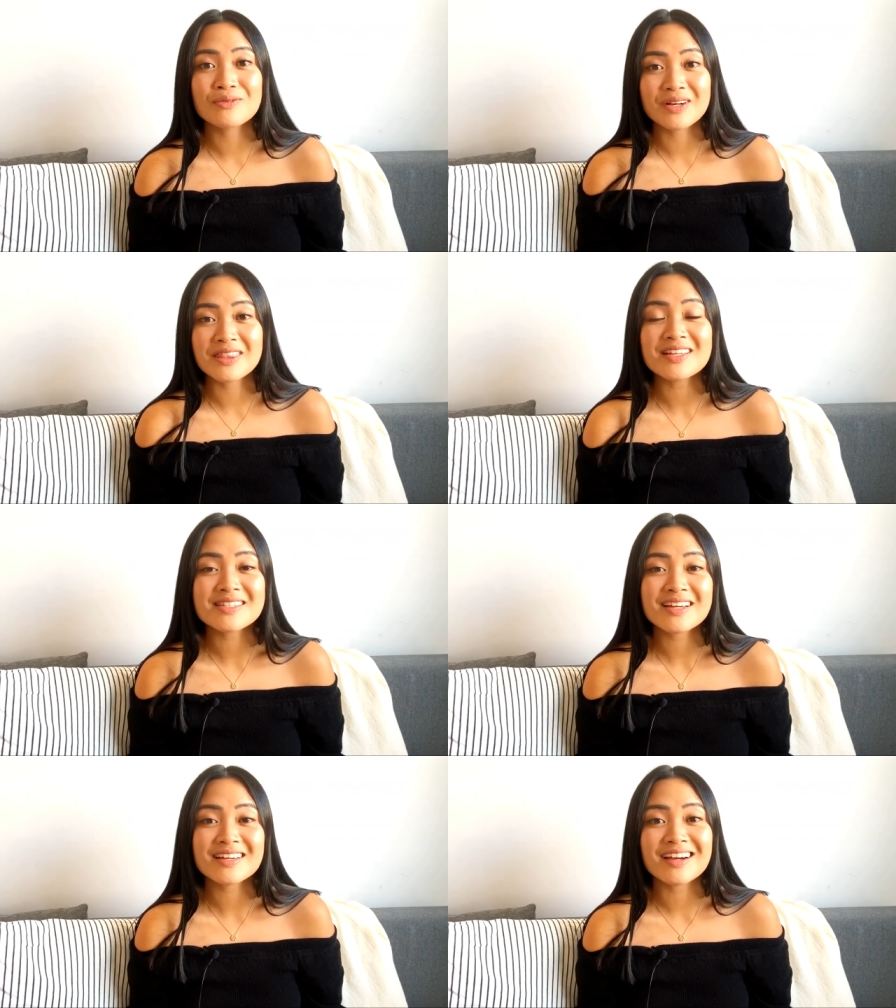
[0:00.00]
With
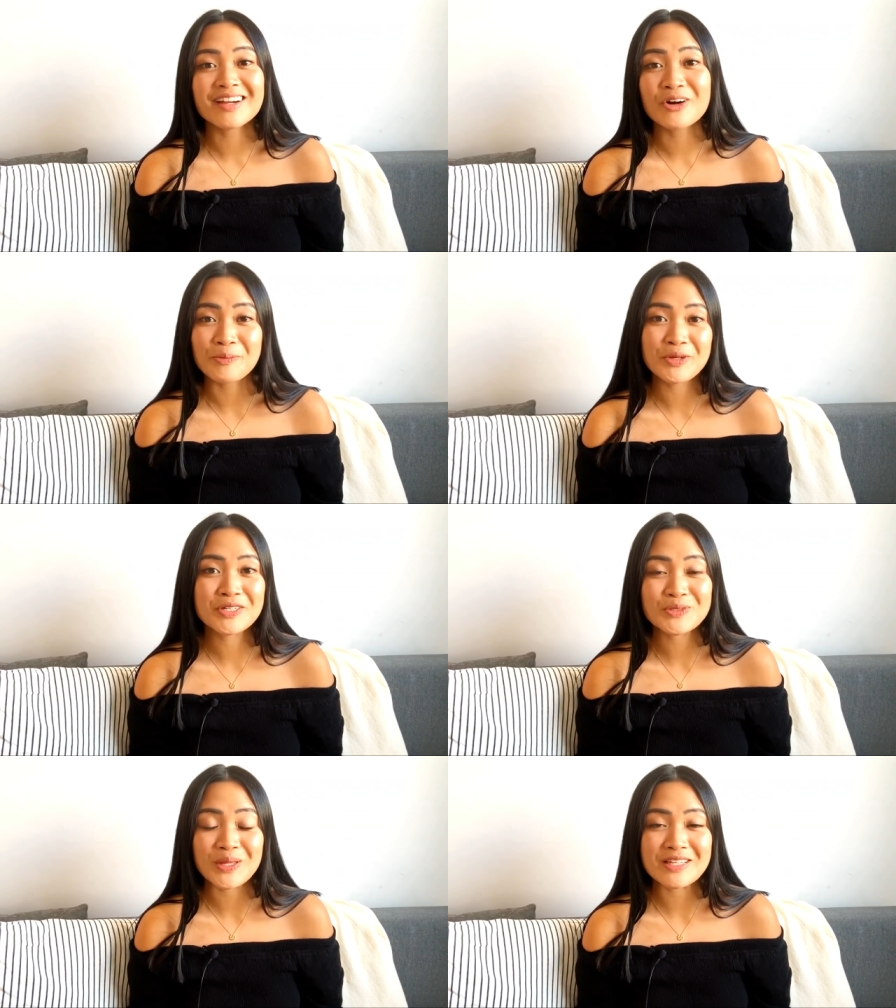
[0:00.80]
that said, I hope you
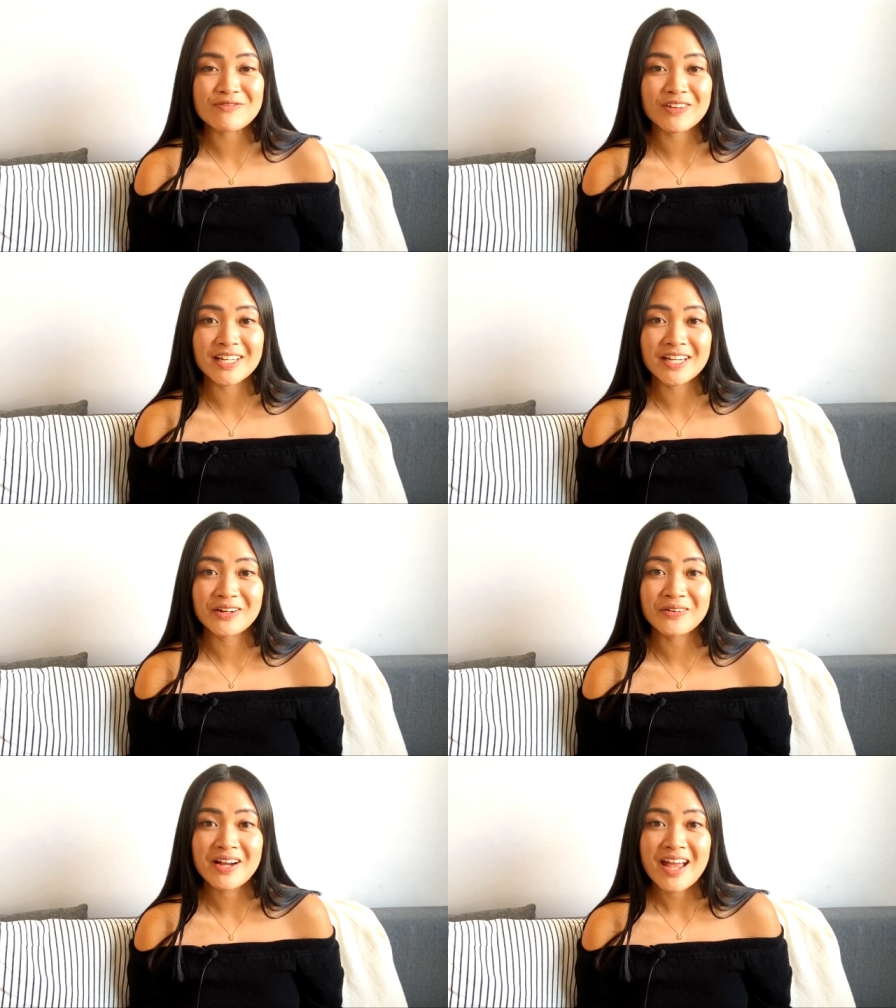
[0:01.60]
enjoyed this
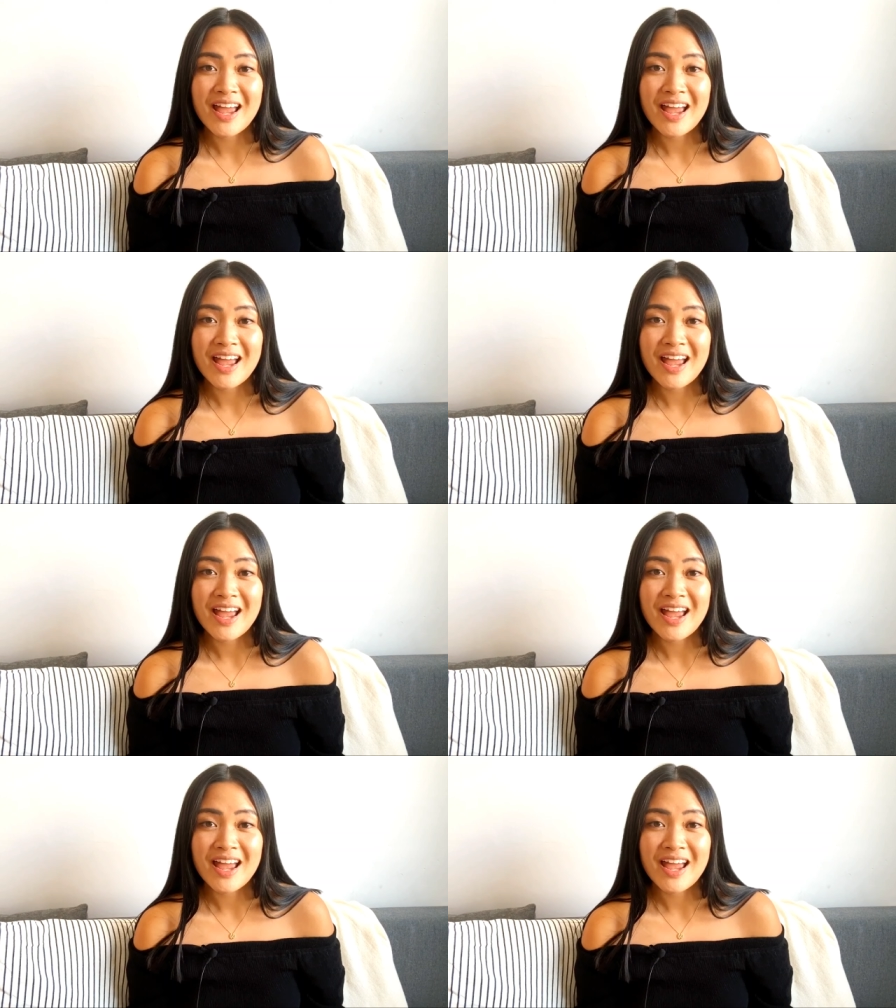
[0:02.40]
video